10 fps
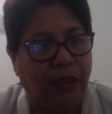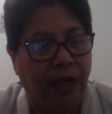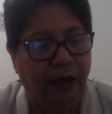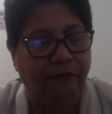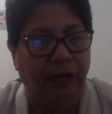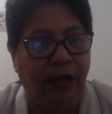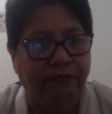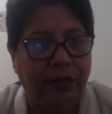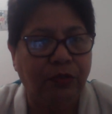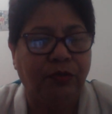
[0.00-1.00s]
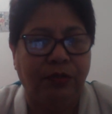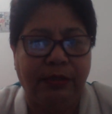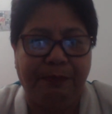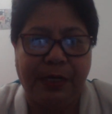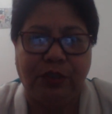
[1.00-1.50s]
Have a look on the
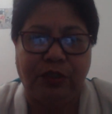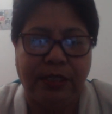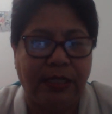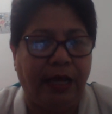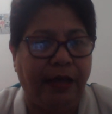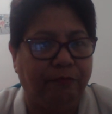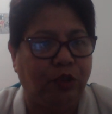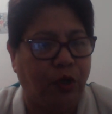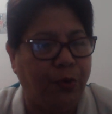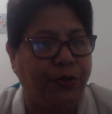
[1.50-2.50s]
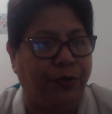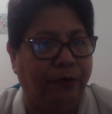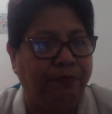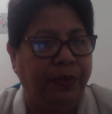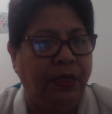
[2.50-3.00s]
picture that I have shown you,
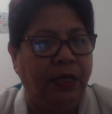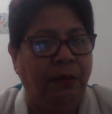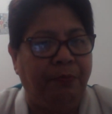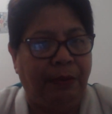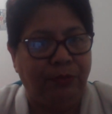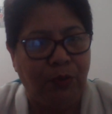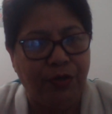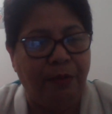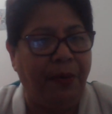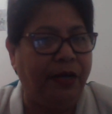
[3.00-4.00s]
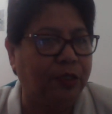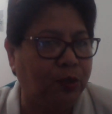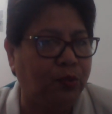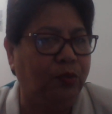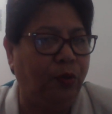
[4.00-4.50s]
from Duribar
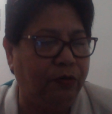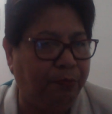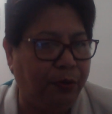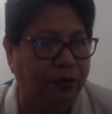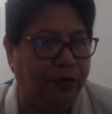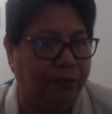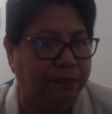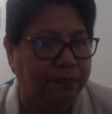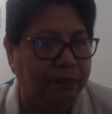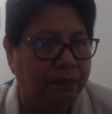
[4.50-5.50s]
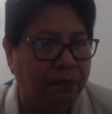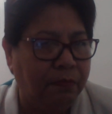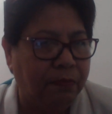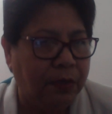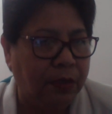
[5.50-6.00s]
to gold bullion.
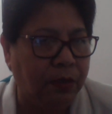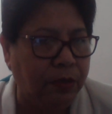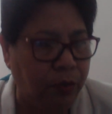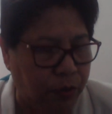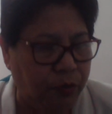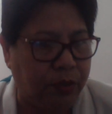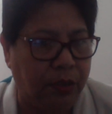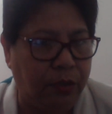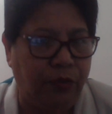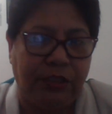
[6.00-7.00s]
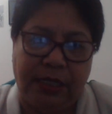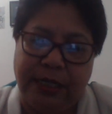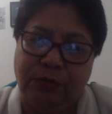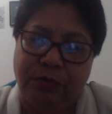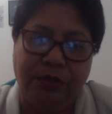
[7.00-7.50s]
You see
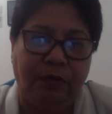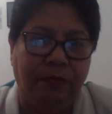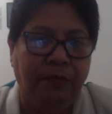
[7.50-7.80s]
that on your.